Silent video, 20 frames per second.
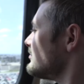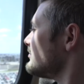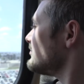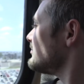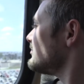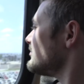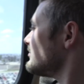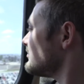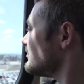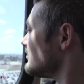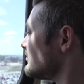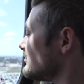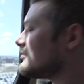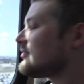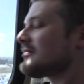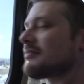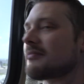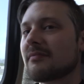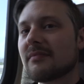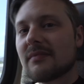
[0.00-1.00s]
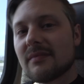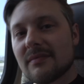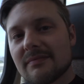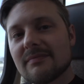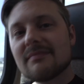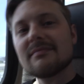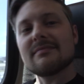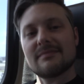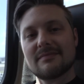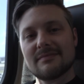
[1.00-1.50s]
train time
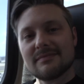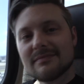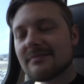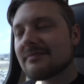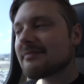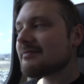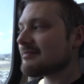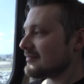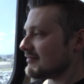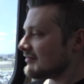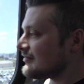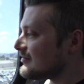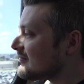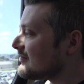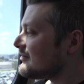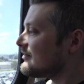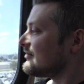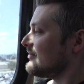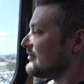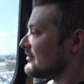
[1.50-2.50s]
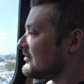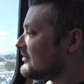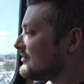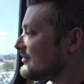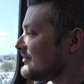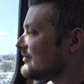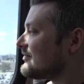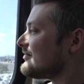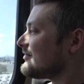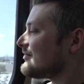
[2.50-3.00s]
driving
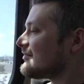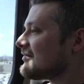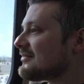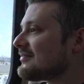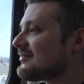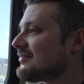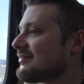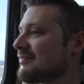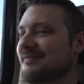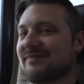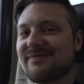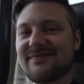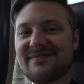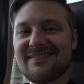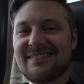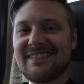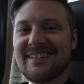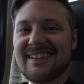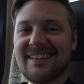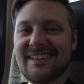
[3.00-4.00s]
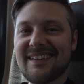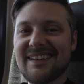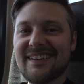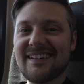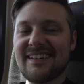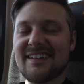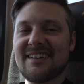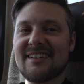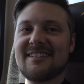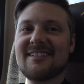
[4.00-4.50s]
backwards, so I have to sit funny because it's
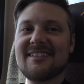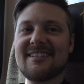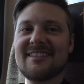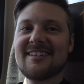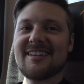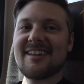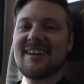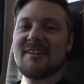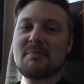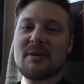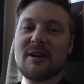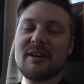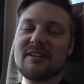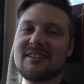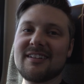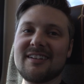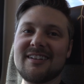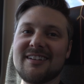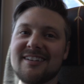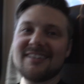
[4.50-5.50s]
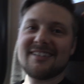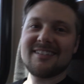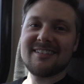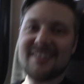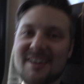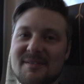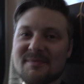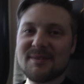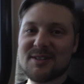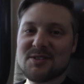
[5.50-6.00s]
not a good feeling. Yeah, apparently
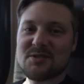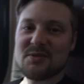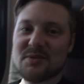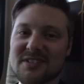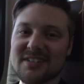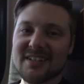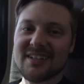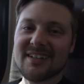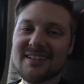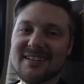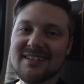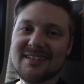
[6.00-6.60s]
that makes you sick.